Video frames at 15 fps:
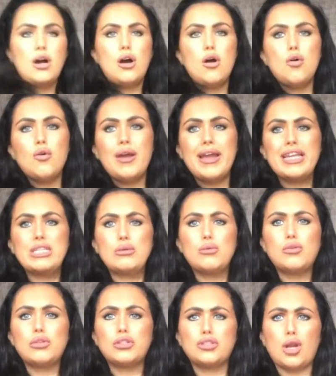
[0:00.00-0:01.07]
Okay, so I'm
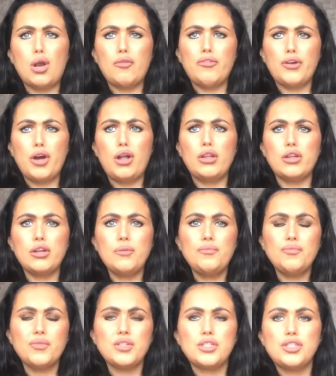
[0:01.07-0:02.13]
going to start with the colour.
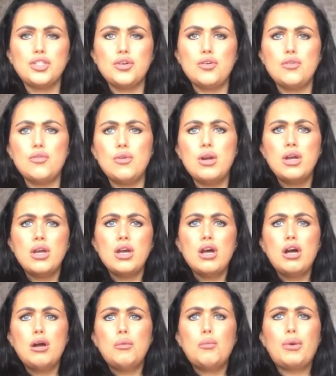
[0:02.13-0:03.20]
So
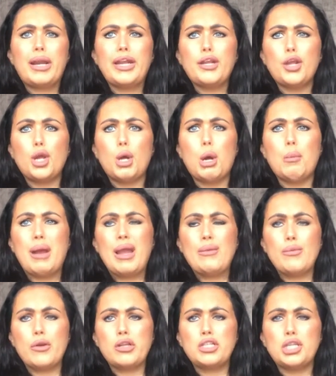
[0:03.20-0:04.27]
what I do on my
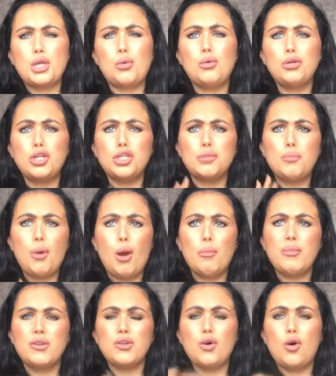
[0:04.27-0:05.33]
roots, I don't use
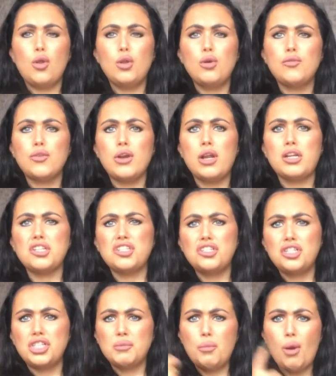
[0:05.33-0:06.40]
permanent all over, I just
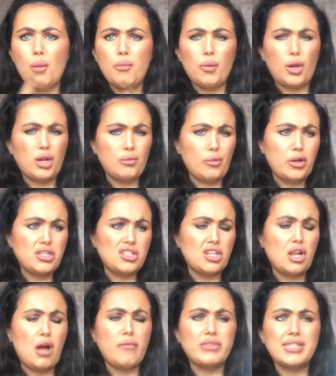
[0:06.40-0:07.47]
use a permanent on the roots, and
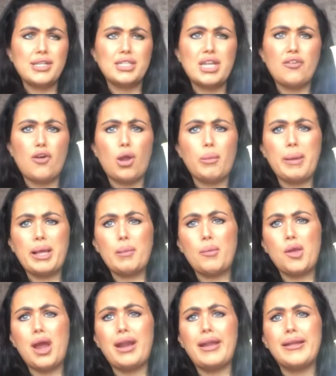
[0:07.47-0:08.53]
obviously because I've got Peekaboo
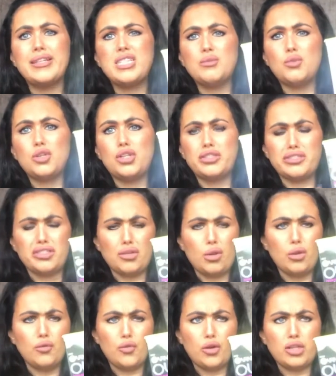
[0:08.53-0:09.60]
highlights, I wouldn't use this all
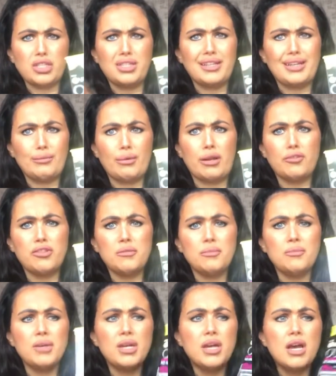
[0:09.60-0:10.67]
over because I'll get rid of them.